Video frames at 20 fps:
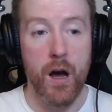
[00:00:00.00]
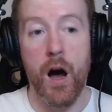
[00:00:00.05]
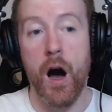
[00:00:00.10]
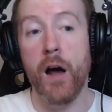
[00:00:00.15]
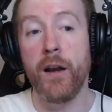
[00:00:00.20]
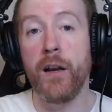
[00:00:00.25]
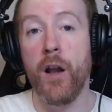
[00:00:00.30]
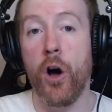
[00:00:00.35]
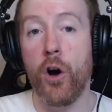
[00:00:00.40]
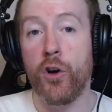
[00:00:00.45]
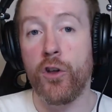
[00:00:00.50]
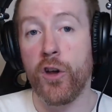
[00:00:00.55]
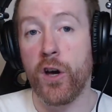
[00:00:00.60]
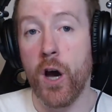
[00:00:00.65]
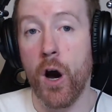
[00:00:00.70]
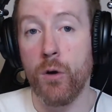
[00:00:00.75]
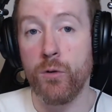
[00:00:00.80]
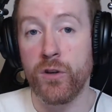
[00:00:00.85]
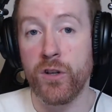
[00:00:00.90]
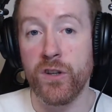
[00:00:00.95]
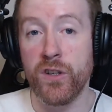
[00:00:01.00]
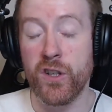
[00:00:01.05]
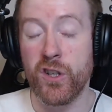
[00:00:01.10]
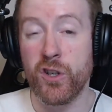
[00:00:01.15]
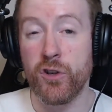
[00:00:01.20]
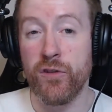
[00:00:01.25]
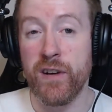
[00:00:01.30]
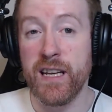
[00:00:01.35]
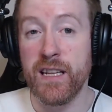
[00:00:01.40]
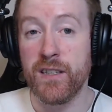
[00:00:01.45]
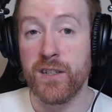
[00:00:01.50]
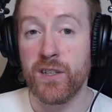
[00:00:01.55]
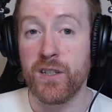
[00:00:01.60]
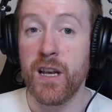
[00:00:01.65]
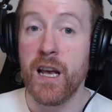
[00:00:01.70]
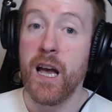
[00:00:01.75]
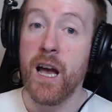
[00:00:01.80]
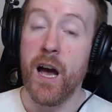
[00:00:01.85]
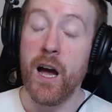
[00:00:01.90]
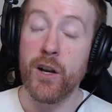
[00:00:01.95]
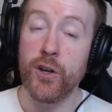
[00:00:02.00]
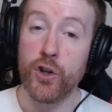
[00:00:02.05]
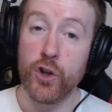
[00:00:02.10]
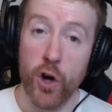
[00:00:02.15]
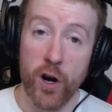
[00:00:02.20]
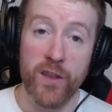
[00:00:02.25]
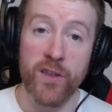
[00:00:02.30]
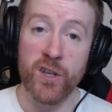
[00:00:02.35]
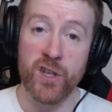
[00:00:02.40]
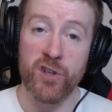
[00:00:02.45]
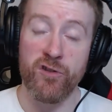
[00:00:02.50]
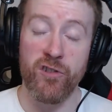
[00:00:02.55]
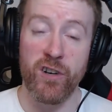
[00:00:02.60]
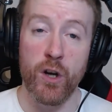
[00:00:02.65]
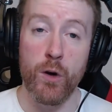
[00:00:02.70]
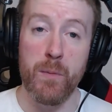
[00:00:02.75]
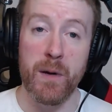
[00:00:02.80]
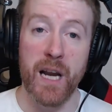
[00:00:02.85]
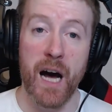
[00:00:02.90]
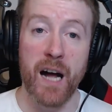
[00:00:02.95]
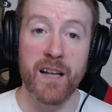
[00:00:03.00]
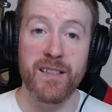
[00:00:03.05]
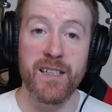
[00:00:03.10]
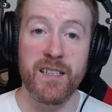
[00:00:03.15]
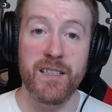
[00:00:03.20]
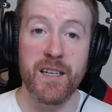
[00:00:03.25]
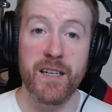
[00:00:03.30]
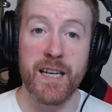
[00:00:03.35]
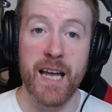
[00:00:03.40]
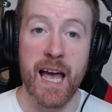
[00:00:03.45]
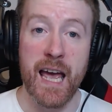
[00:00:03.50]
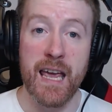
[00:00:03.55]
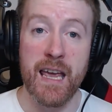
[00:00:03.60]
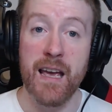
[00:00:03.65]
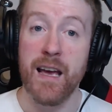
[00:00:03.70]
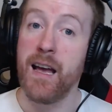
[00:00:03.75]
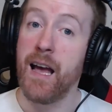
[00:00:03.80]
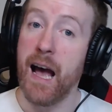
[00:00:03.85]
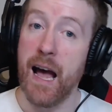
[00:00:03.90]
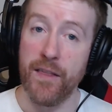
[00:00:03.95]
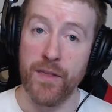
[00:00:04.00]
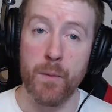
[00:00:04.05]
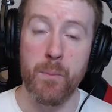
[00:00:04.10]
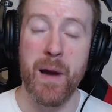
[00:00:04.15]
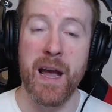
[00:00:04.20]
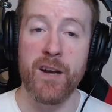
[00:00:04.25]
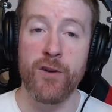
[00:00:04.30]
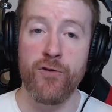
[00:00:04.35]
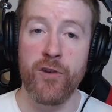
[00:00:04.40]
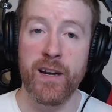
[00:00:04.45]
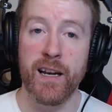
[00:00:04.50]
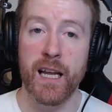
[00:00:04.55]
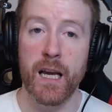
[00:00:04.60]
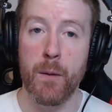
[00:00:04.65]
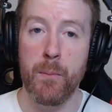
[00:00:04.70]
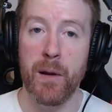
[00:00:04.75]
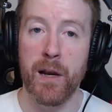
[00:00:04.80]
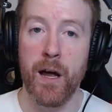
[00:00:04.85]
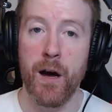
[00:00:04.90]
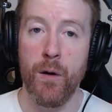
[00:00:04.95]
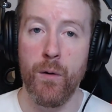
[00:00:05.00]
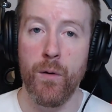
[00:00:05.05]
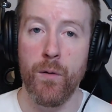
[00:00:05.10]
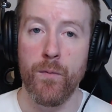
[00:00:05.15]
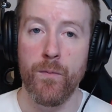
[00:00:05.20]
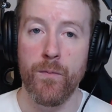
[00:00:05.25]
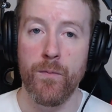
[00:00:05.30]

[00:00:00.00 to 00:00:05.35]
Unlock the code to the streets and join the Scrilluminati today at the Patreon link below.